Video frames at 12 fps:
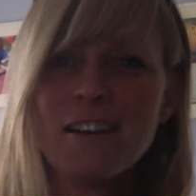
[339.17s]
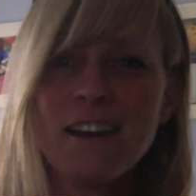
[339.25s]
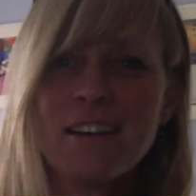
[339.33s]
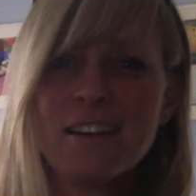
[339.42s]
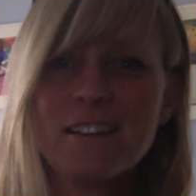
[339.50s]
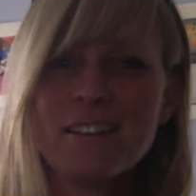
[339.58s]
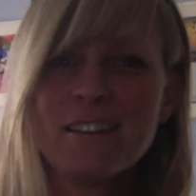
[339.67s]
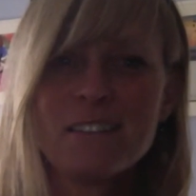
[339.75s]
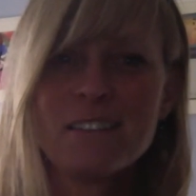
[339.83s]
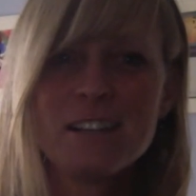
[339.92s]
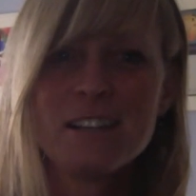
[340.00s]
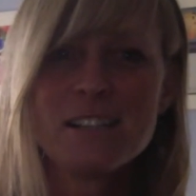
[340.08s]
and
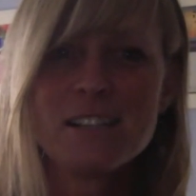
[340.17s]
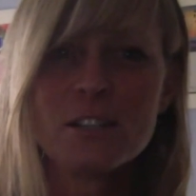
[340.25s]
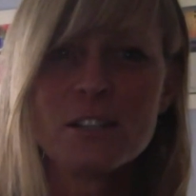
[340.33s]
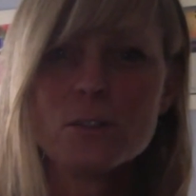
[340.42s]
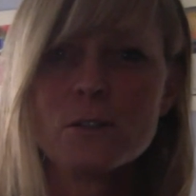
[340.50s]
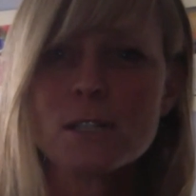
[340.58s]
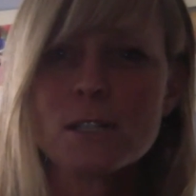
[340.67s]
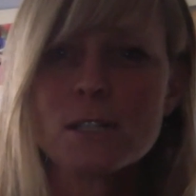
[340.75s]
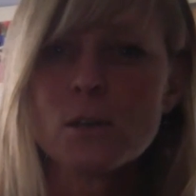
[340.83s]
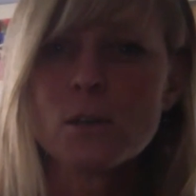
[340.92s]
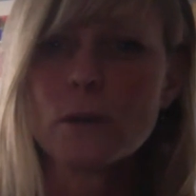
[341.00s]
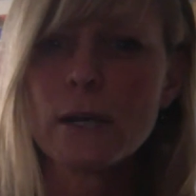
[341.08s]
easy to use. It's
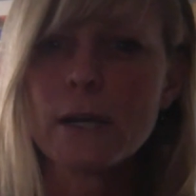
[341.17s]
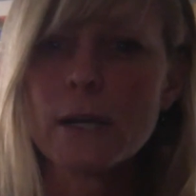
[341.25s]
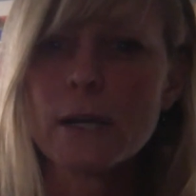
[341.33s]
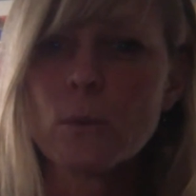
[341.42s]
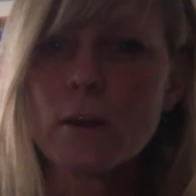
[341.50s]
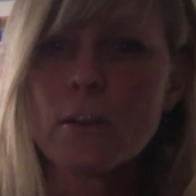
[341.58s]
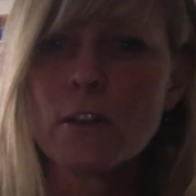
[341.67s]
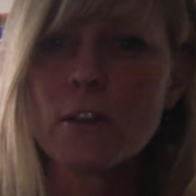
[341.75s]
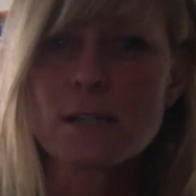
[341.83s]
so great. One of the things